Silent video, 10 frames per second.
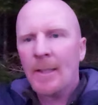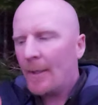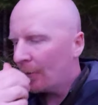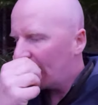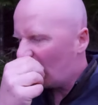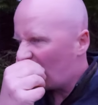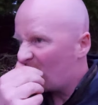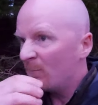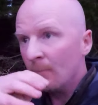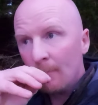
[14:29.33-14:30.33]
Definitely not.
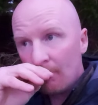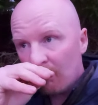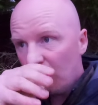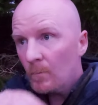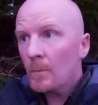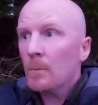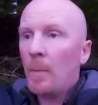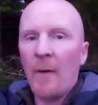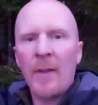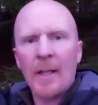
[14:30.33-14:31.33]

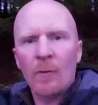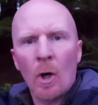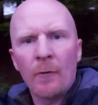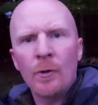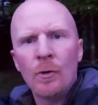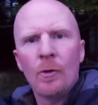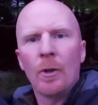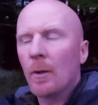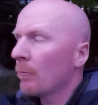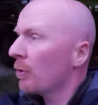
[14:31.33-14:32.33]
But I think I've got a
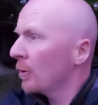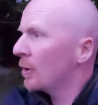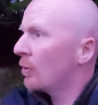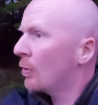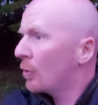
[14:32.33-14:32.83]
few really